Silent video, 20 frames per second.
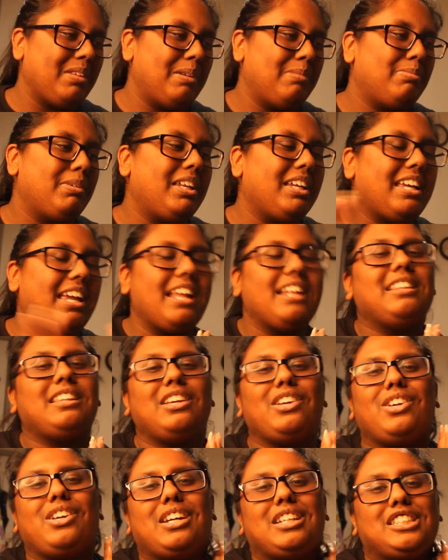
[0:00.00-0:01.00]
But again, thank
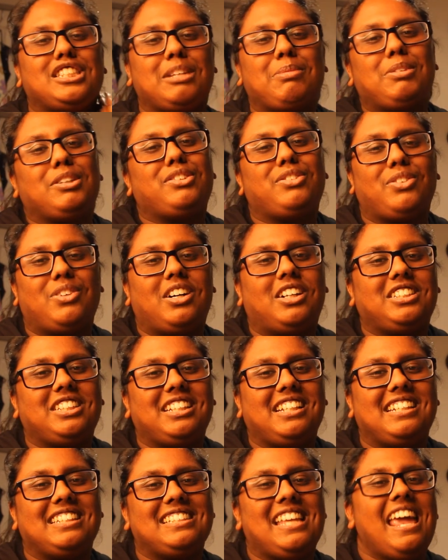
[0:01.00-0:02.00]
you guys so much for watching
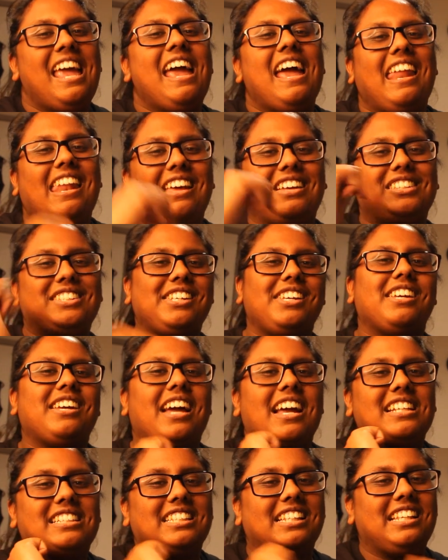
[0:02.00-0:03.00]
this, and I'll see you
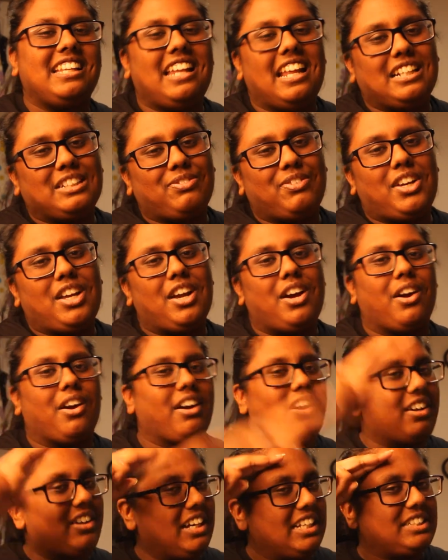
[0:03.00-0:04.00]
guys in the next video.
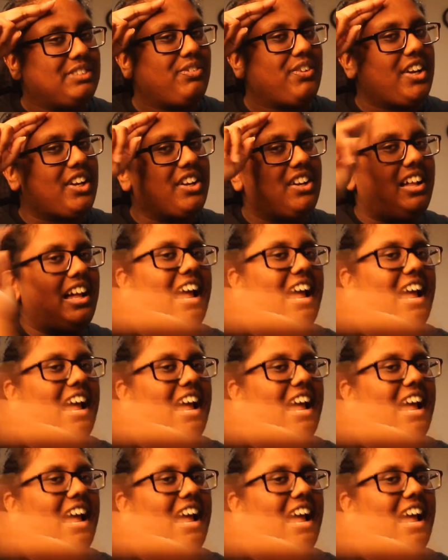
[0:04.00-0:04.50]
Crazy Fangirl